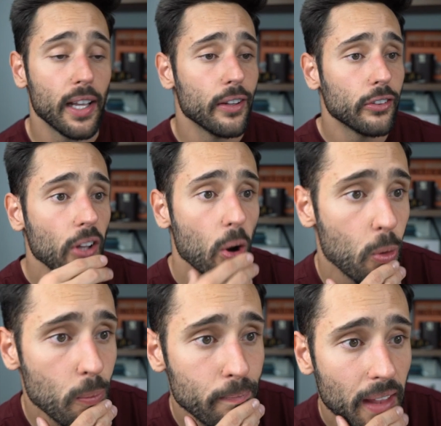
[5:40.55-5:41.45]

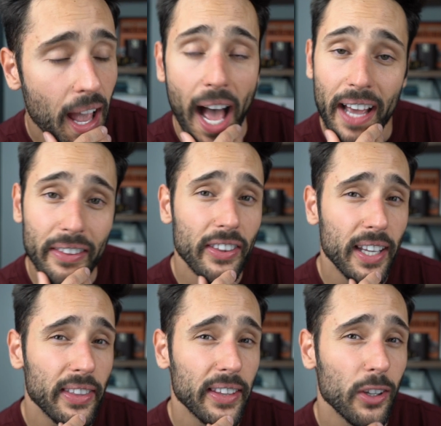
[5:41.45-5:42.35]
So I
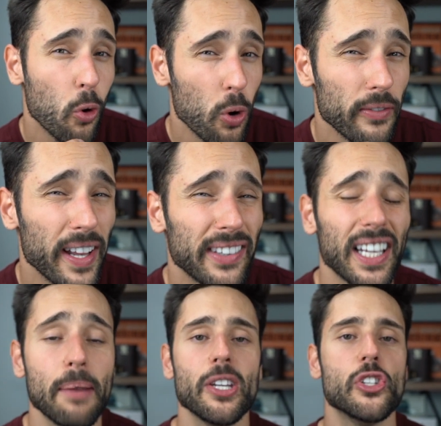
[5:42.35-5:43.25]
think that the Corvette's going
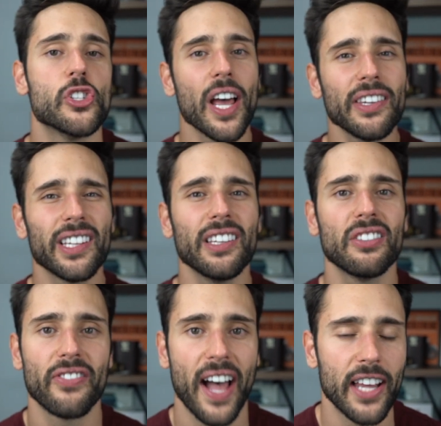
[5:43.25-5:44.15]
to be just as
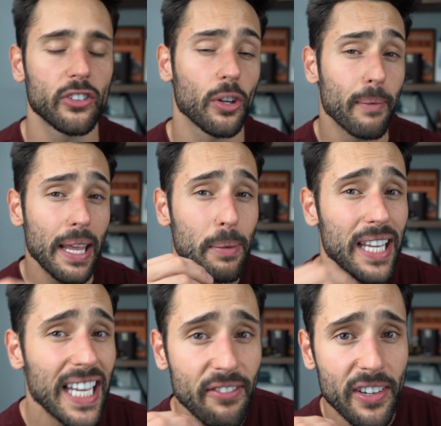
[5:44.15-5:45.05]
fast, or maybe
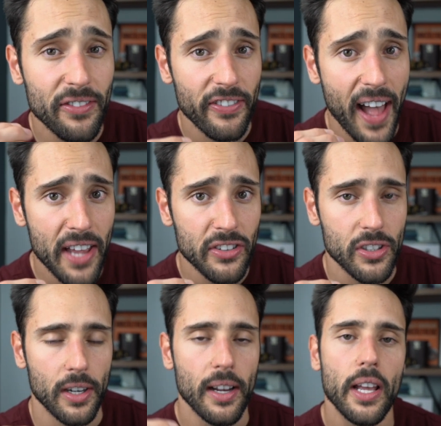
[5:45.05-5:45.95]
even
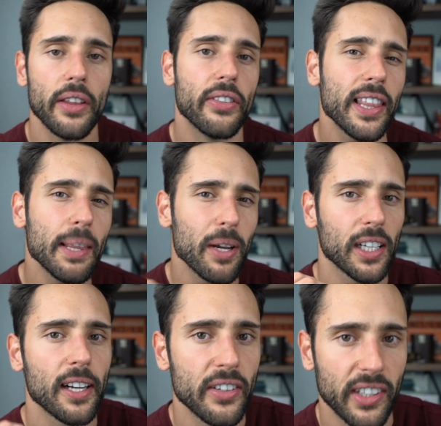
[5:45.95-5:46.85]
faster than the
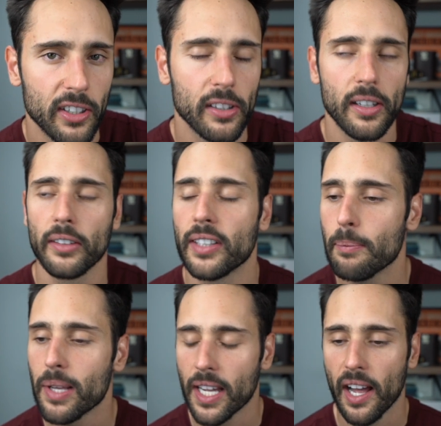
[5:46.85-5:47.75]
McLaren 600 LT,
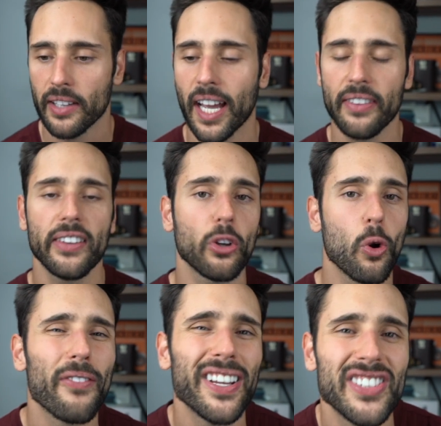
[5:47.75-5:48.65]
because I think the
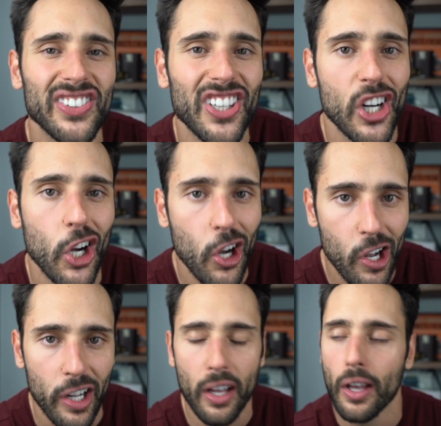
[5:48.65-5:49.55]
Corvette's just going to
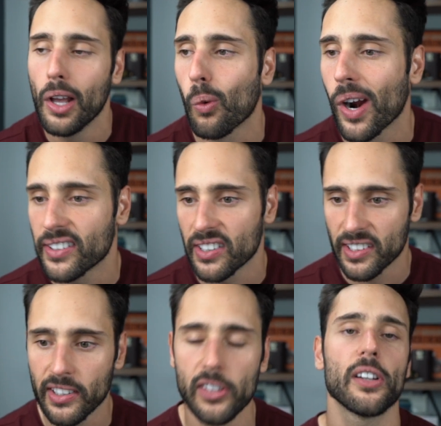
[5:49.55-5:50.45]
hook, whereas the
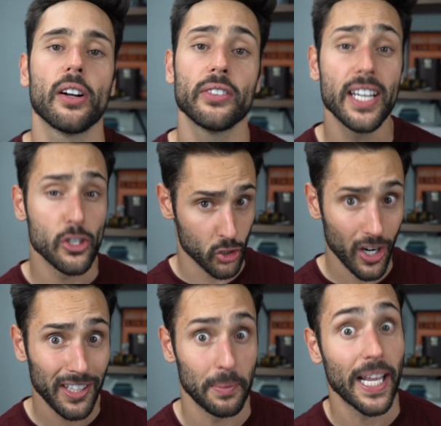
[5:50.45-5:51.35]
600 LT, and
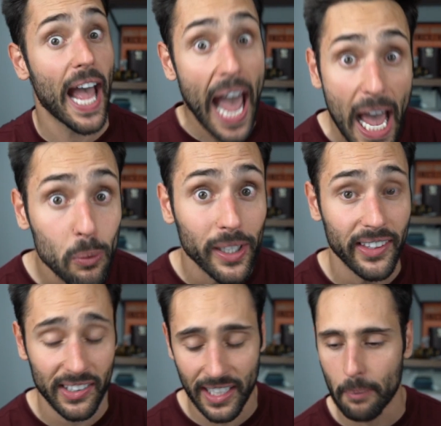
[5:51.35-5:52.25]
trust me, I had one of
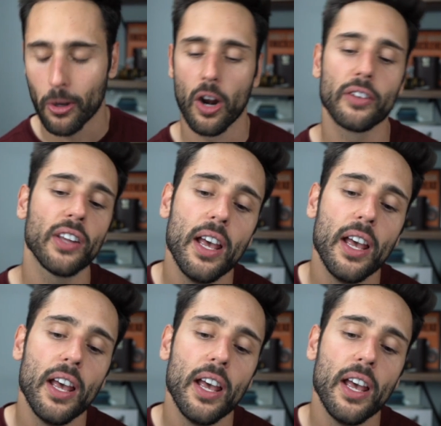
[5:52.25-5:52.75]
these damn cars,